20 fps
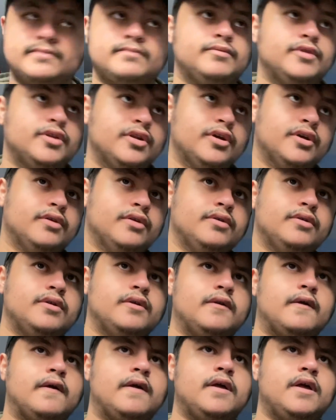you know,
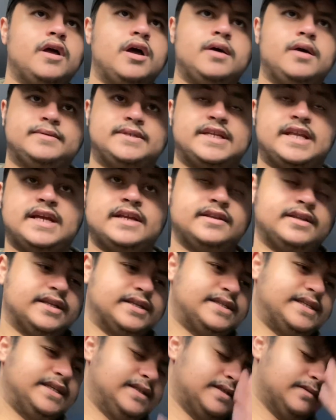up to the end of the
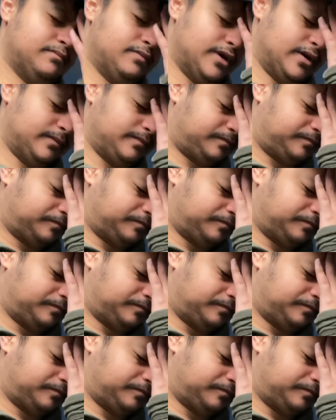season, but